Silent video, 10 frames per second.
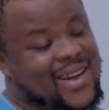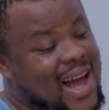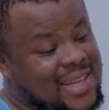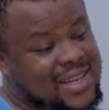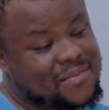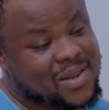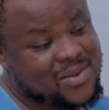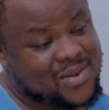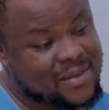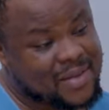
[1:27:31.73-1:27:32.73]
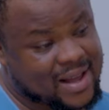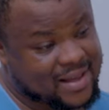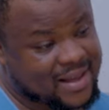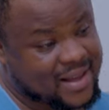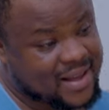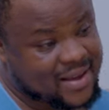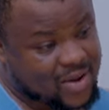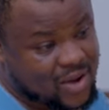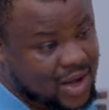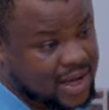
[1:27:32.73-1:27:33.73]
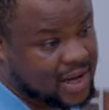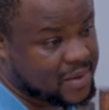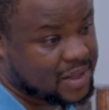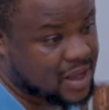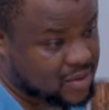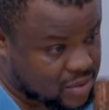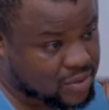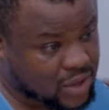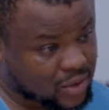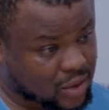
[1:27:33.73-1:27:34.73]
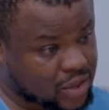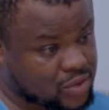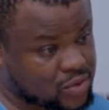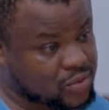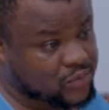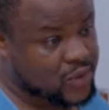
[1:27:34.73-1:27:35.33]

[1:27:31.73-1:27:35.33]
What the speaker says: You are asking me who am I? Okay, let me tell you who you are talking to.